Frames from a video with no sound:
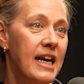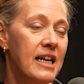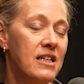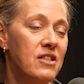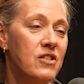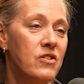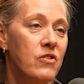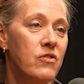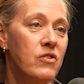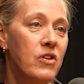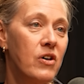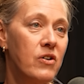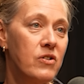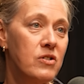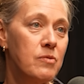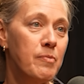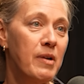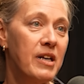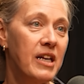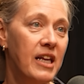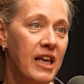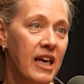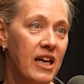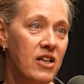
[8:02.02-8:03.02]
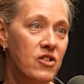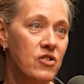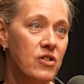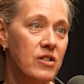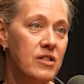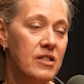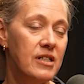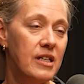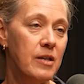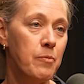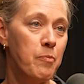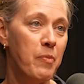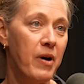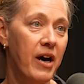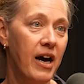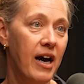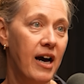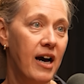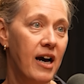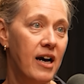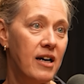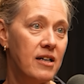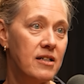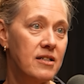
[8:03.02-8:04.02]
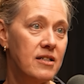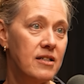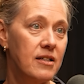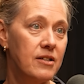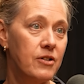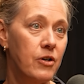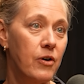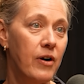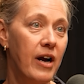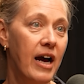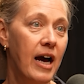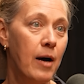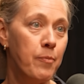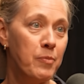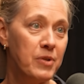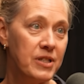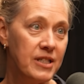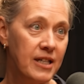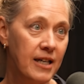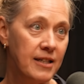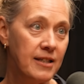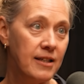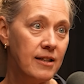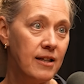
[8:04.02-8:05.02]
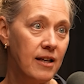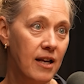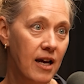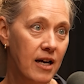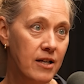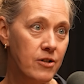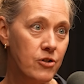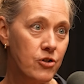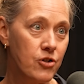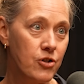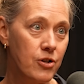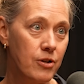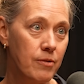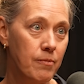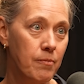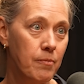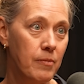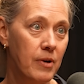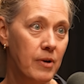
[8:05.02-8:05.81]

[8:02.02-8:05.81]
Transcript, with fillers: And so, those medications impact your appetite at lunch.